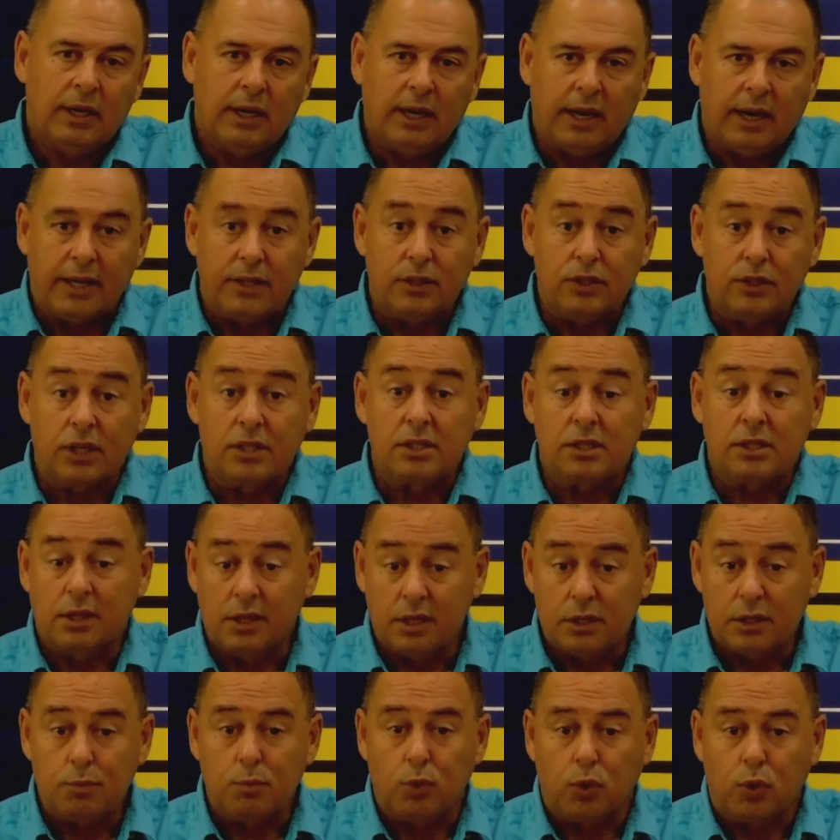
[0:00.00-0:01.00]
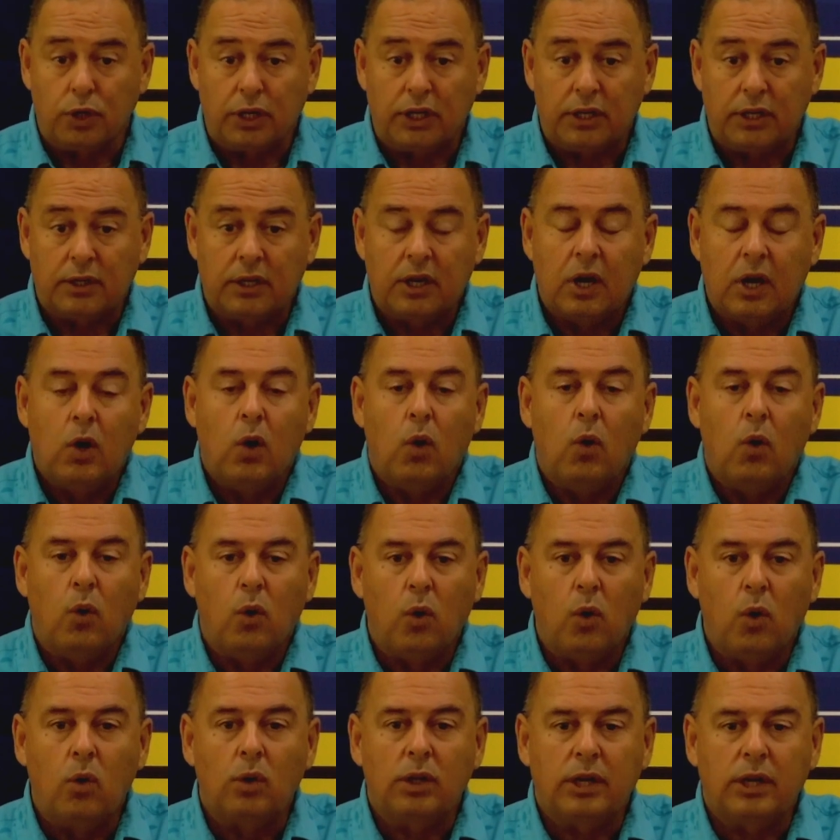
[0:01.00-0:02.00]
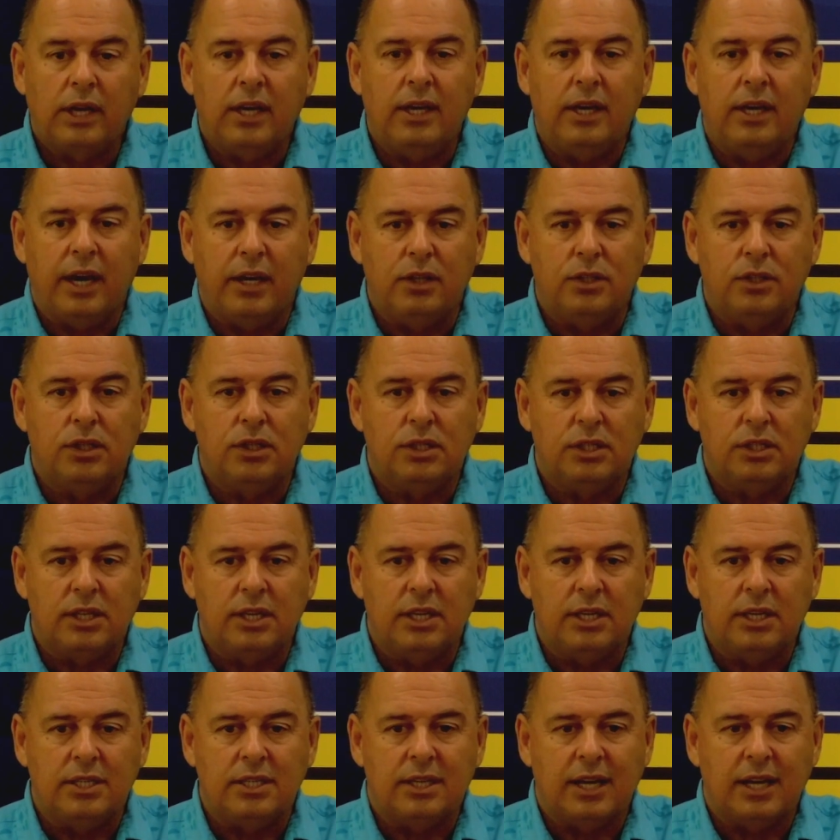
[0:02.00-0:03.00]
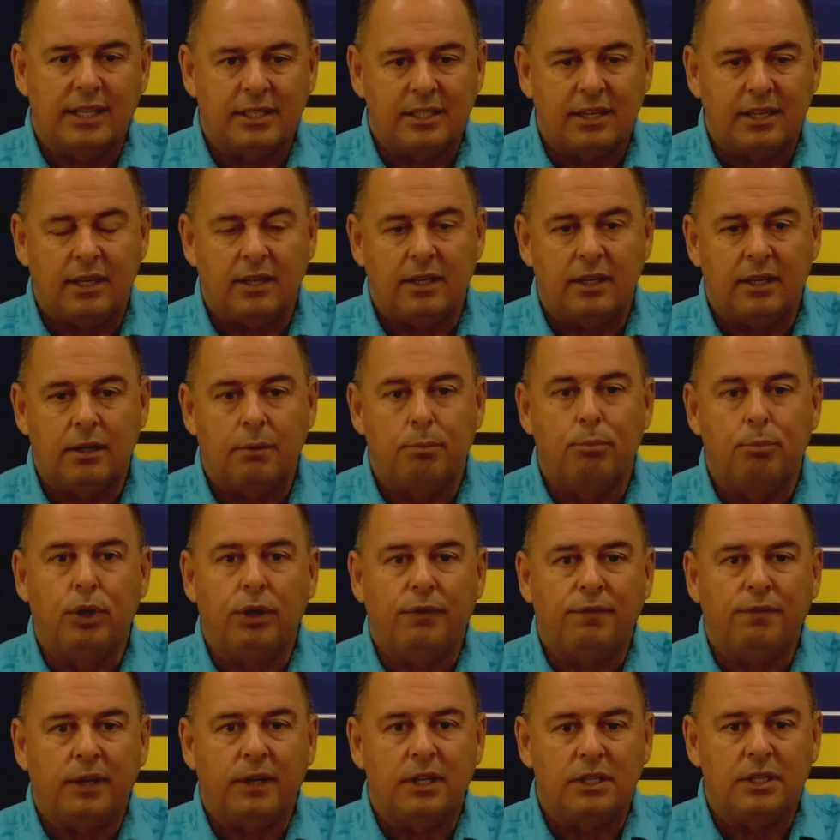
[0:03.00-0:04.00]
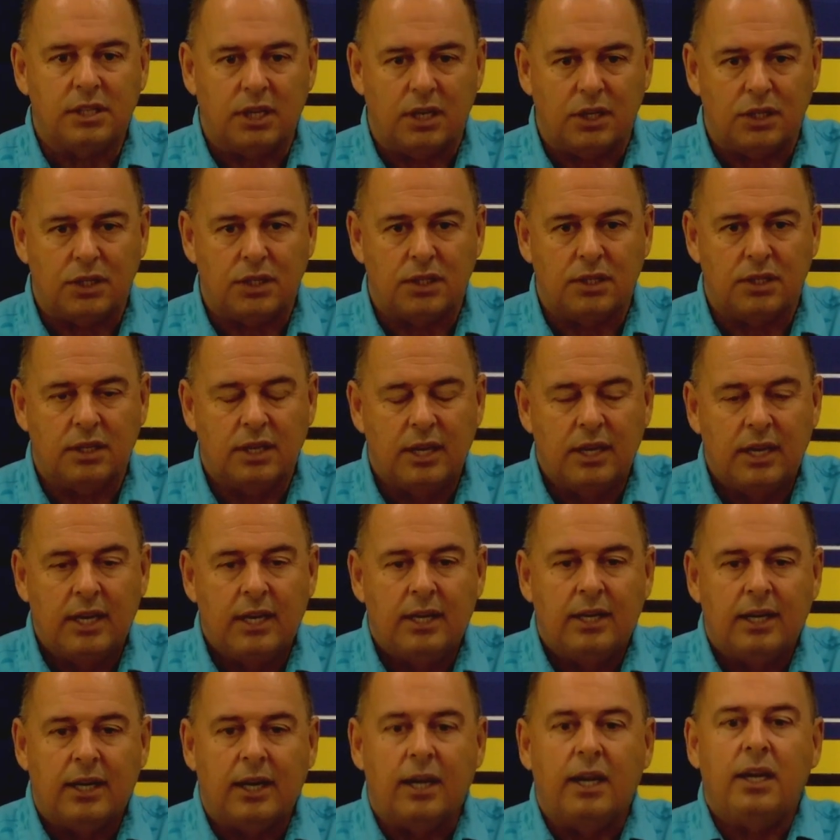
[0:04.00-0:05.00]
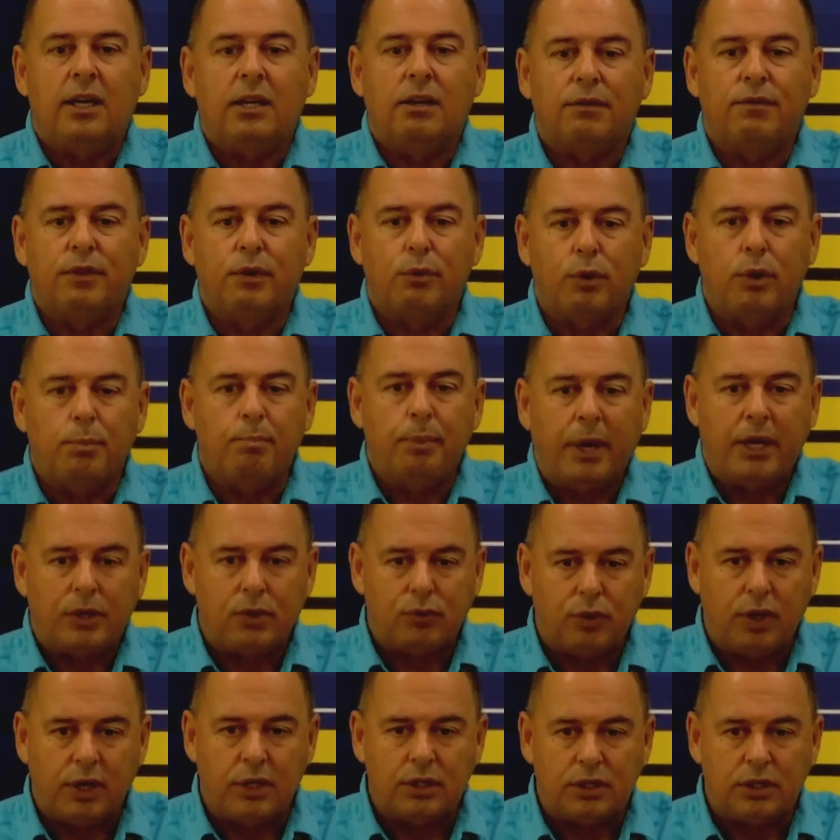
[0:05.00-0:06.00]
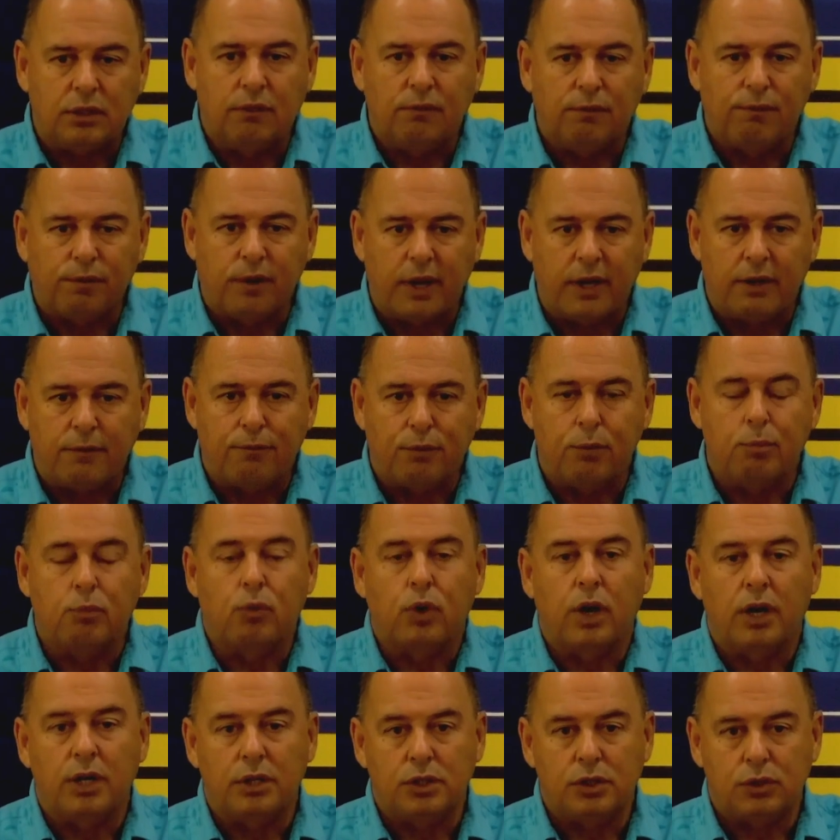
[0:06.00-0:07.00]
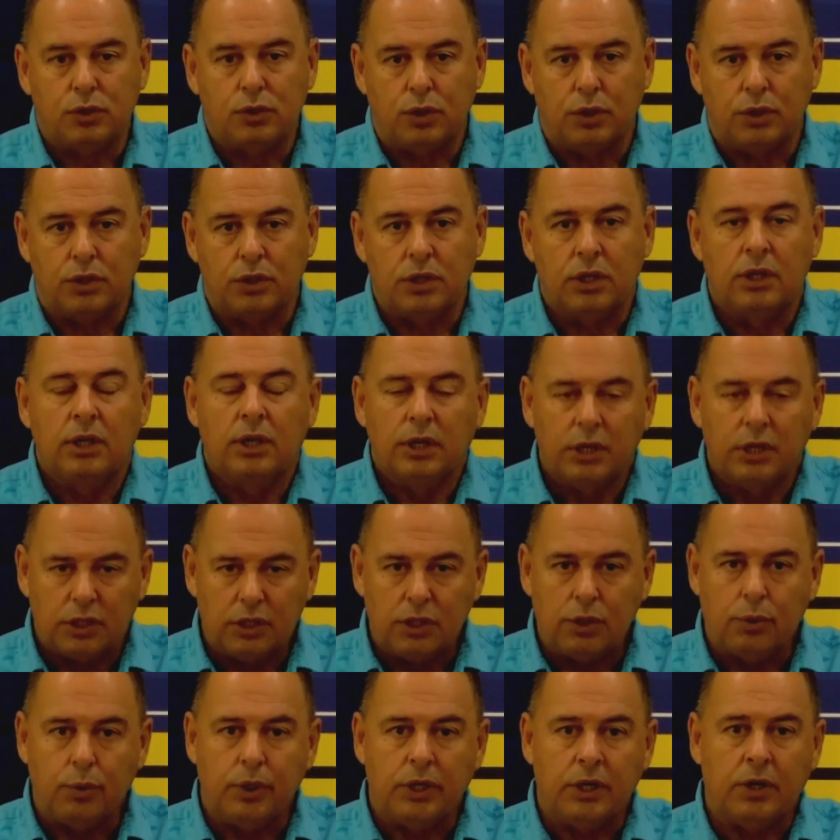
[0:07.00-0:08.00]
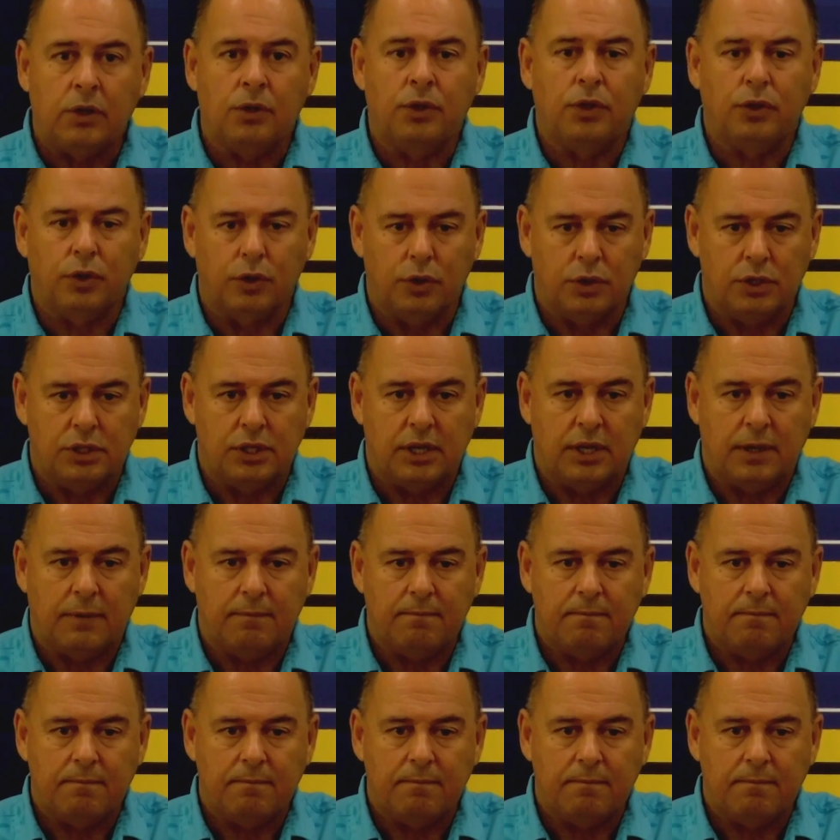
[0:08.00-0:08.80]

And just this morning, all key agencies attended a briefing session ahead of the repatriation flight from Christchurch due in on Thursday.